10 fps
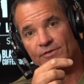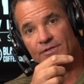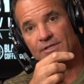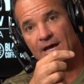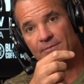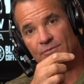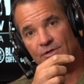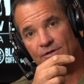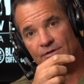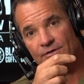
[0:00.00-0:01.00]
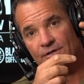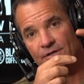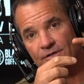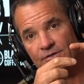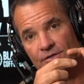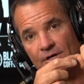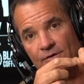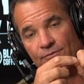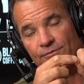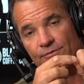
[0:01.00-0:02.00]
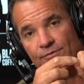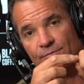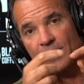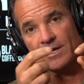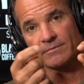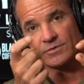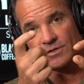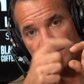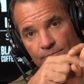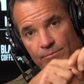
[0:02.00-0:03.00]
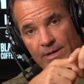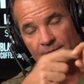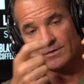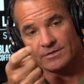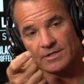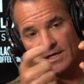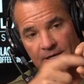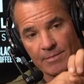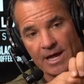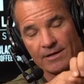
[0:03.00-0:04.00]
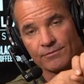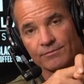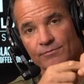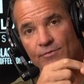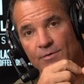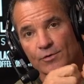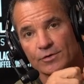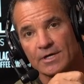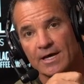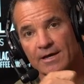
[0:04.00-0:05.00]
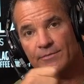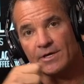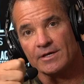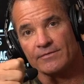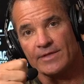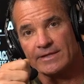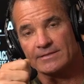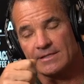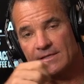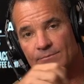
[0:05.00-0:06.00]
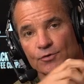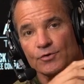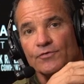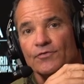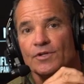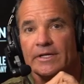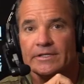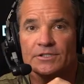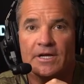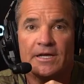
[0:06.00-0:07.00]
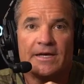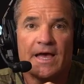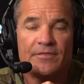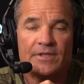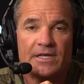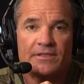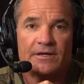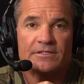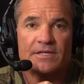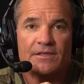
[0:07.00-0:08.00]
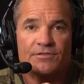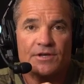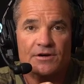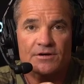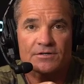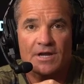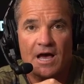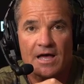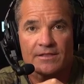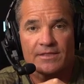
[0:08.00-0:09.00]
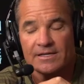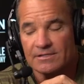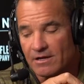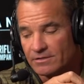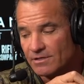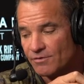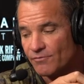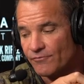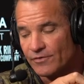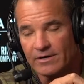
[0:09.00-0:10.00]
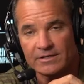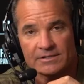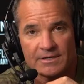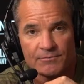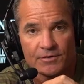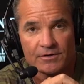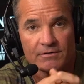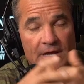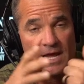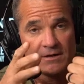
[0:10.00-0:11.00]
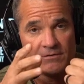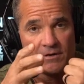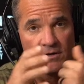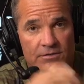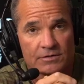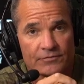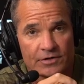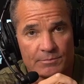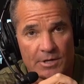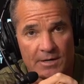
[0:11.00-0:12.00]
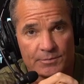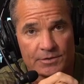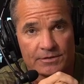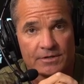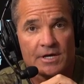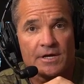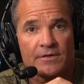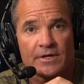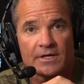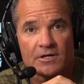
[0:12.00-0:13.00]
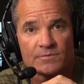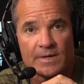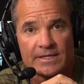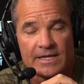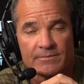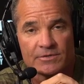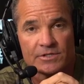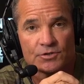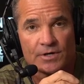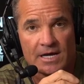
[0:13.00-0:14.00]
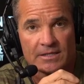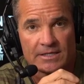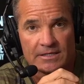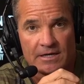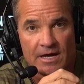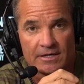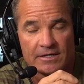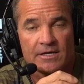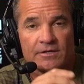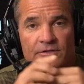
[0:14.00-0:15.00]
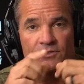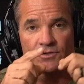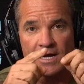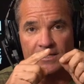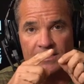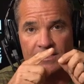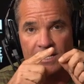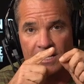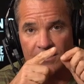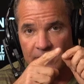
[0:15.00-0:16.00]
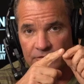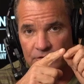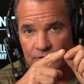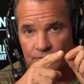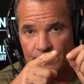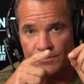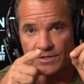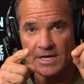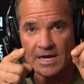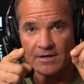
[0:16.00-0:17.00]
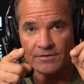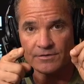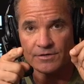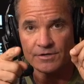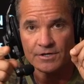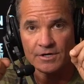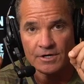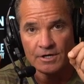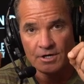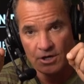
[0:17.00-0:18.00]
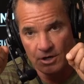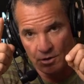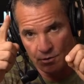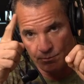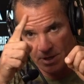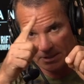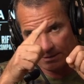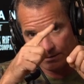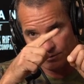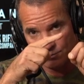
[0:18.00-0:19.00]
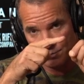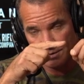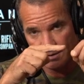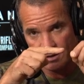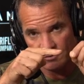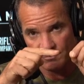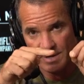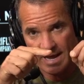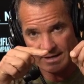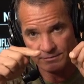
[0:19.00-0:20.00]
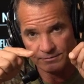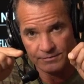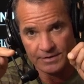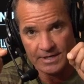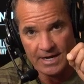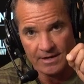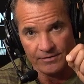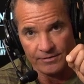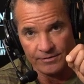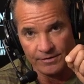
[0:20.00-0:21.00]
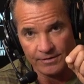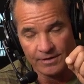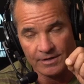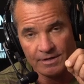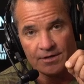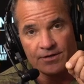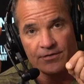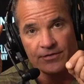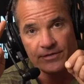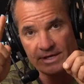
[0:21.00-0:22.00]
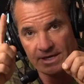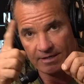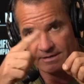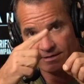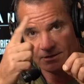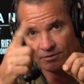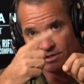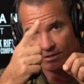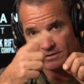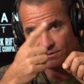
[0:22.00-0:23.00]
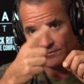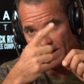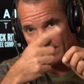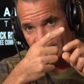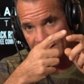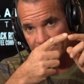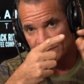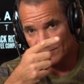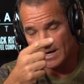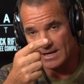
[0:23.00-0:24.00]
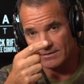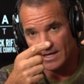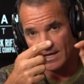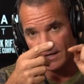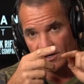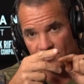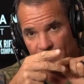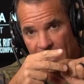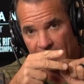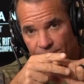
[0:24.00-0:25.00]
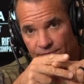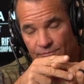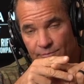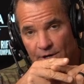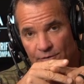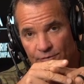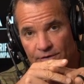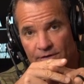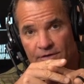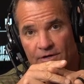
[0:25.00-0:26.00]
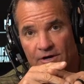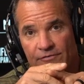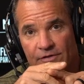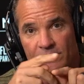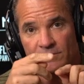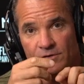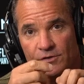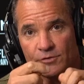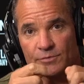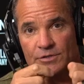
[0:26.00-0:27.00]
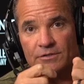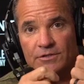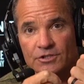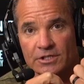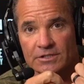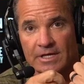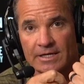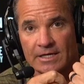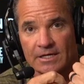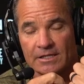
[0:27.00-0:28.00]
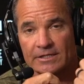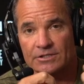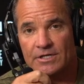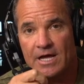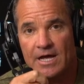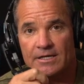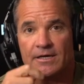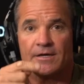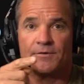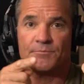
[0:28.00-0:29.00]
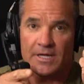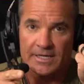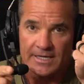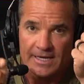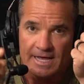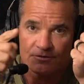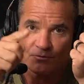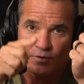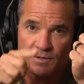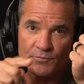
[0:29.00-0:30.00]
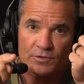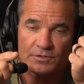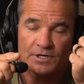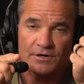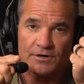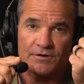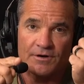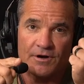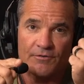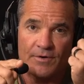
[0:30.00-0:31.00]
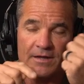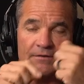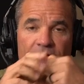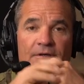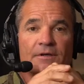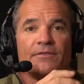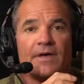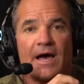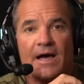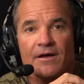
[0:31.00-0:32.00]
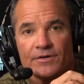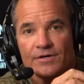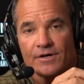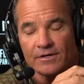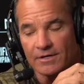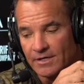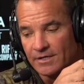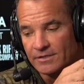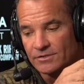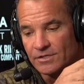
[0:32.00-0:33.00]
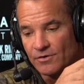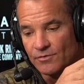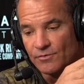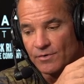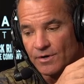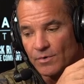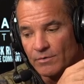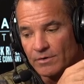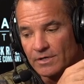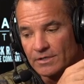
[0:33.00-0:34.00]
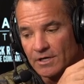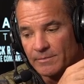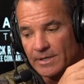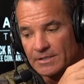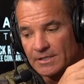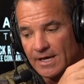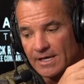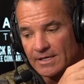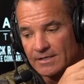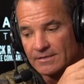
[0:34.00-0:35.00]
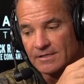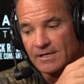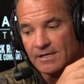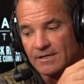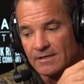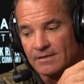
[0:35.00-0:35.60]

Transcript: off the top turn to go through the bottom. So you, you tuck it back through one more time. That's the improved clinch. And then there is a third knot that is also very similar and also very popular that goes by the name of the trilene knot. The trilene knot goes through the eye of the hook, makes a loop, goes back through the eye of the hook, then turns five times around and goes back through both of those loops, just like a clinch knot, but it has one more turn around the eye of the hook. So what we're going to talk about today is